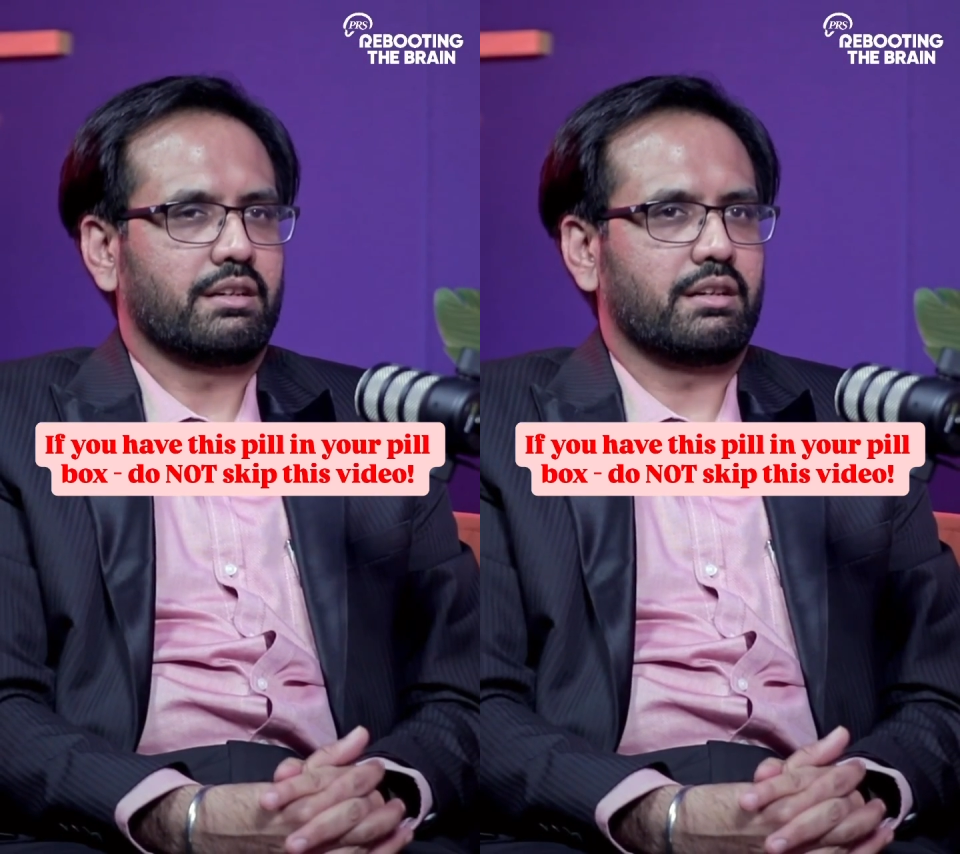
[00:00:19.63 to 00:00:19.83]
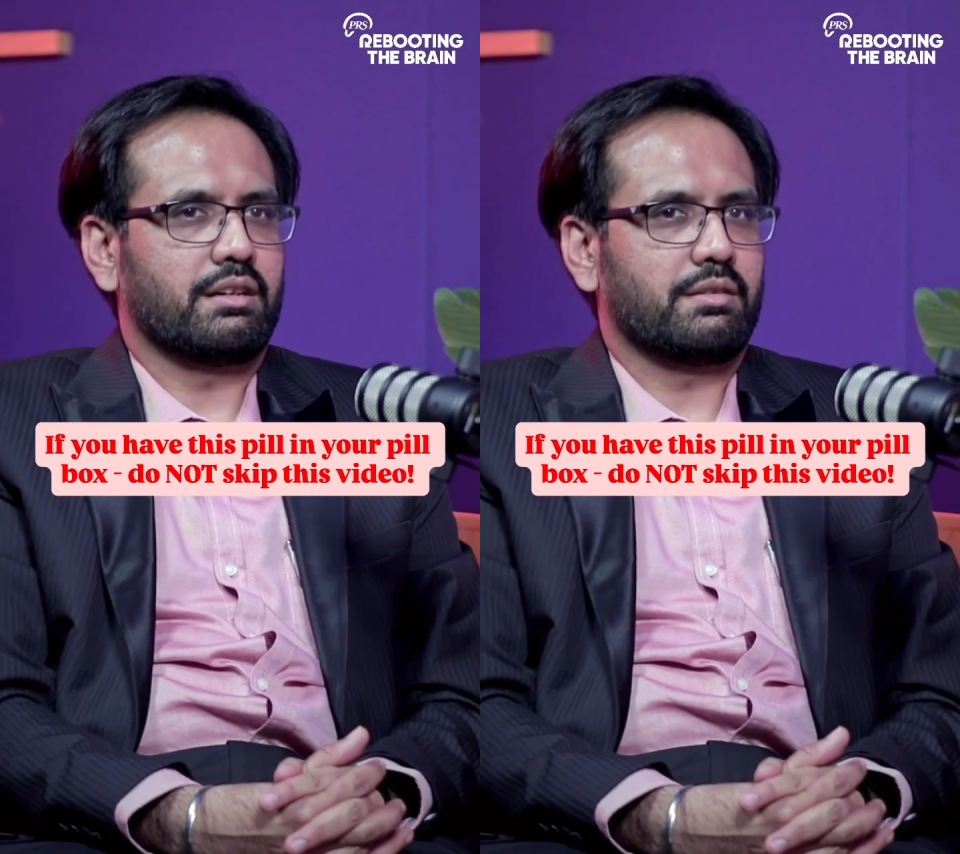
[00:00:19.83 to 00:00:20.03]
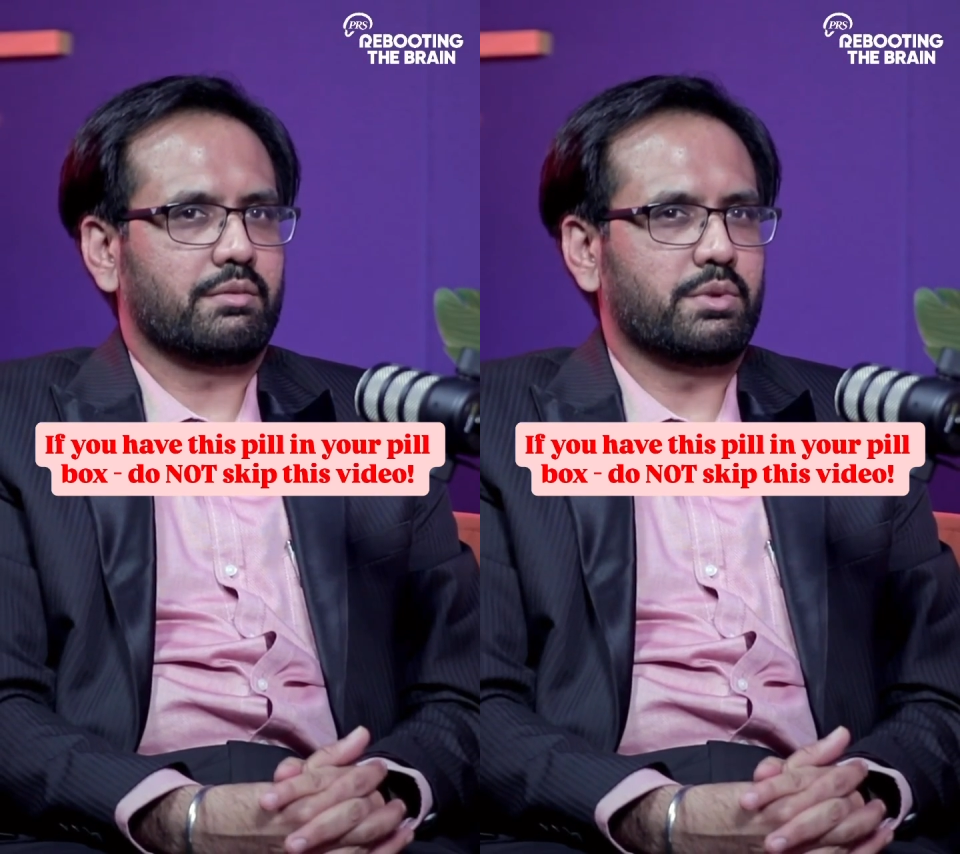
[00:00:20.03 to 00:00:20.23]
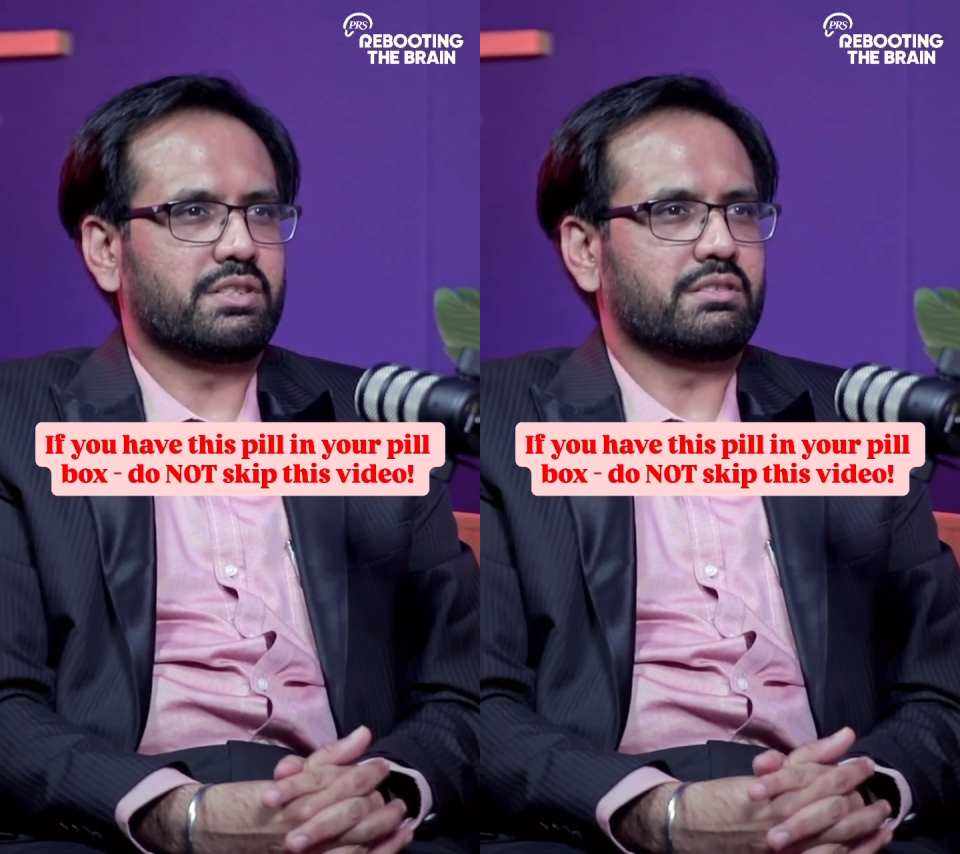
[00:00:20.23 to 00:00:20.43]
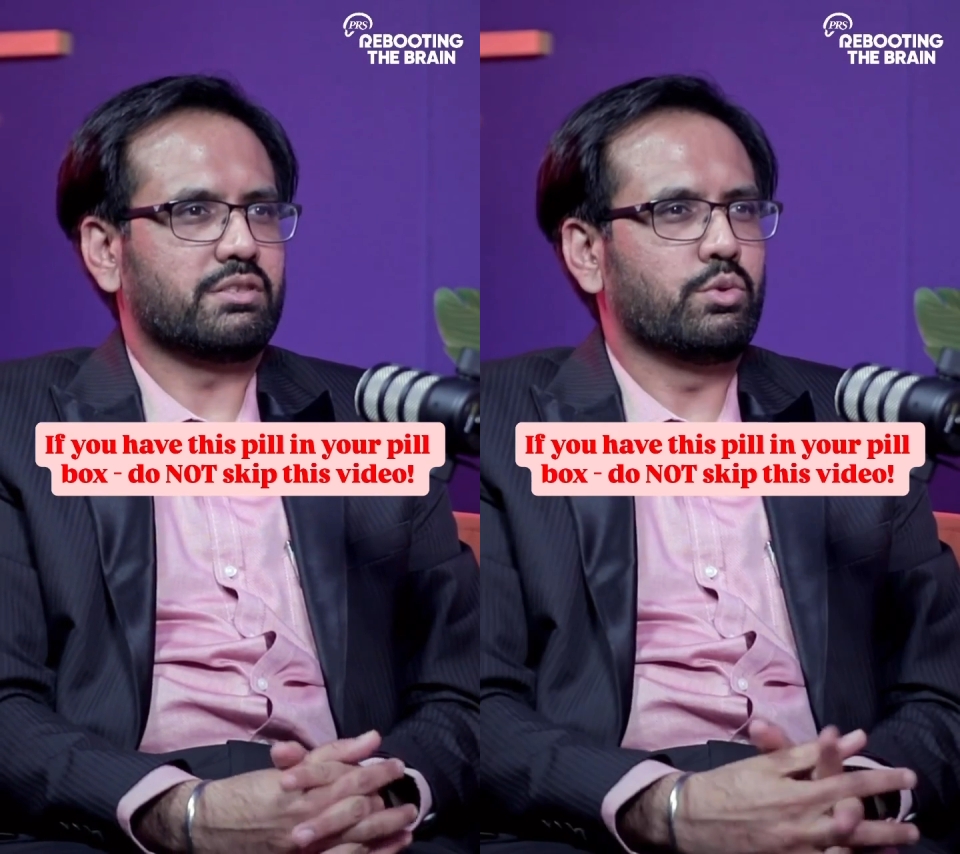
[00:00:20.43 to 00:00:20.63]
uh,
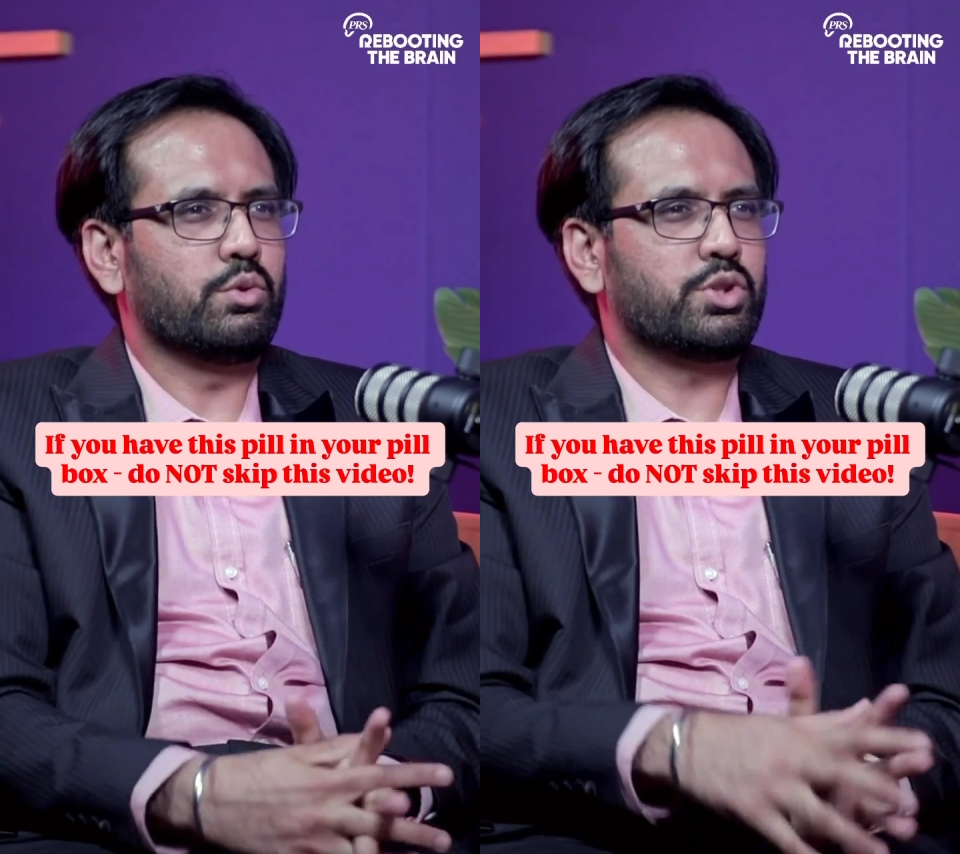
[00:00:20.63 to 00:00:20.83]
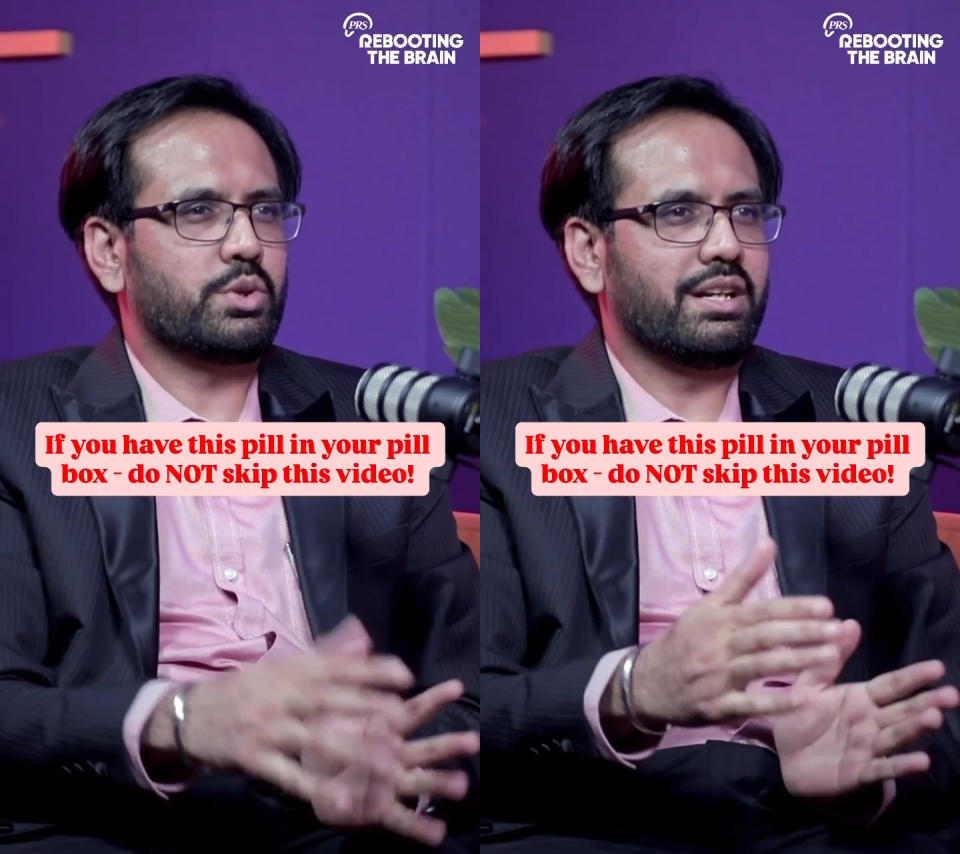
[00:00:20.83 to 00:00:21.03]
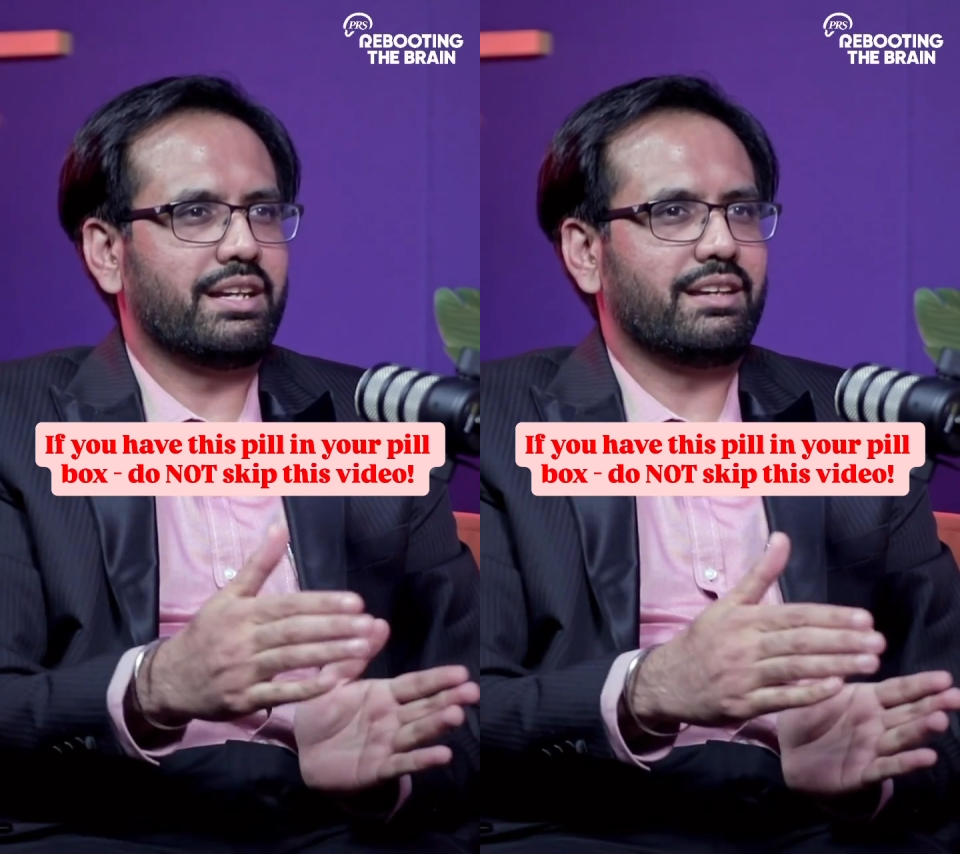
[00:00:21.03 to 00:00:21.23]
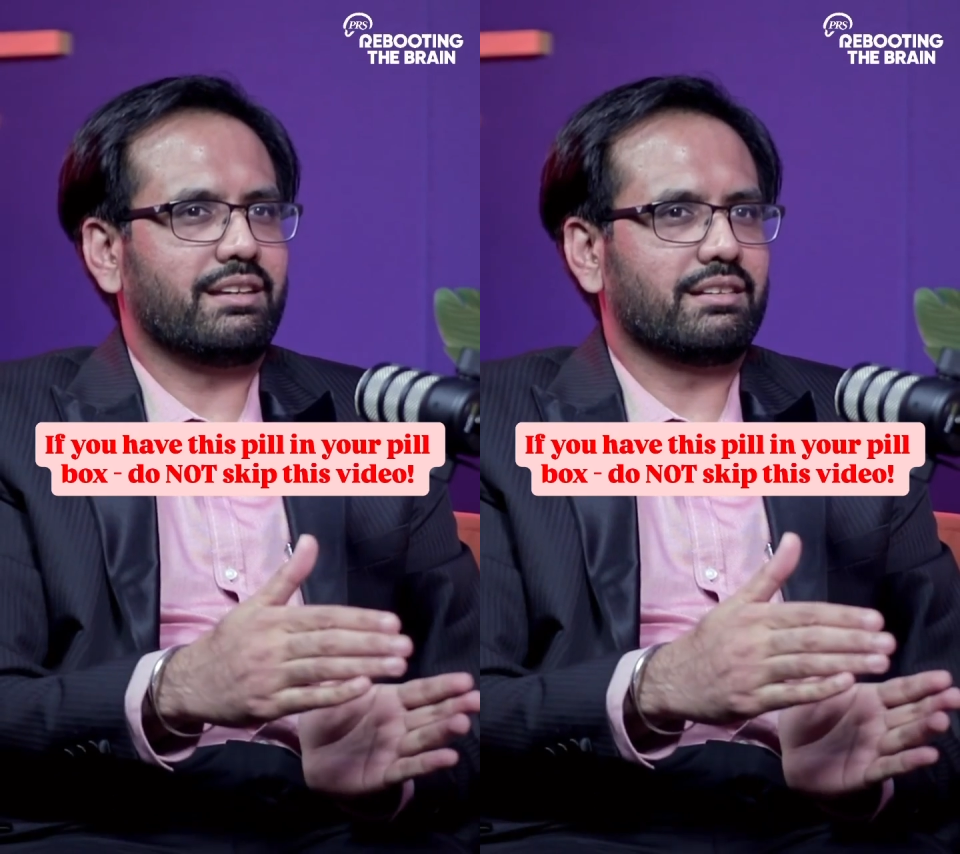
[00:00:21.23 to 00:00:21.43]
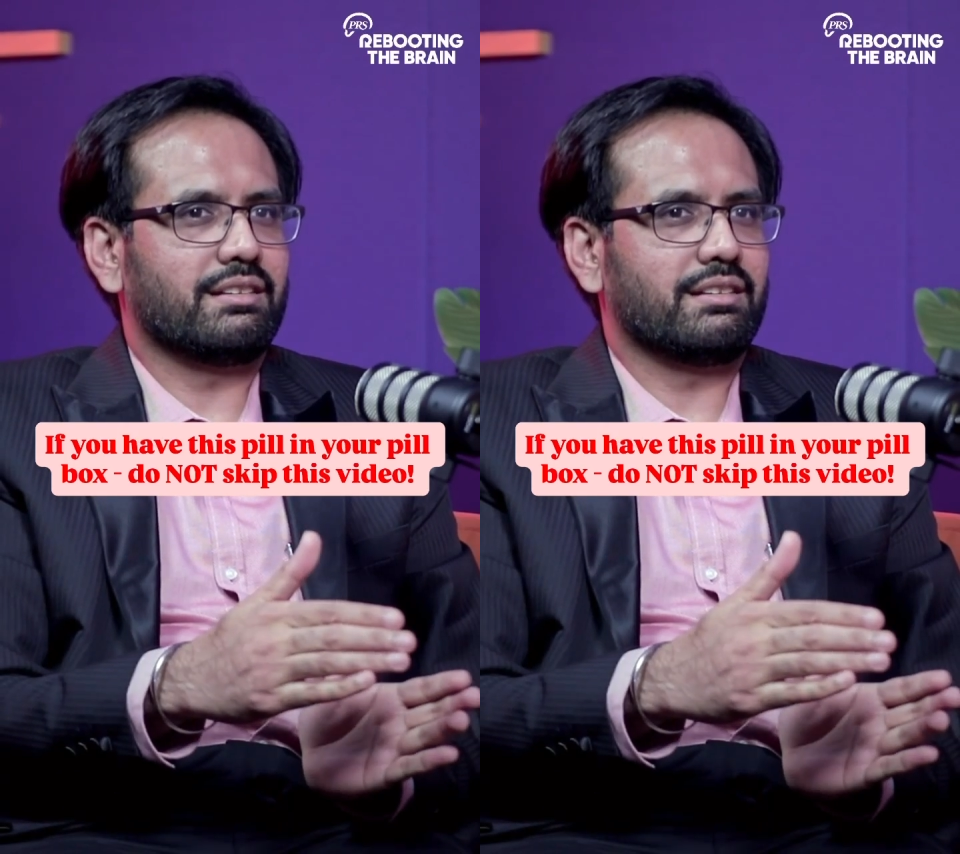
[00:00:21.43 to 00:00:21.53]
which is usually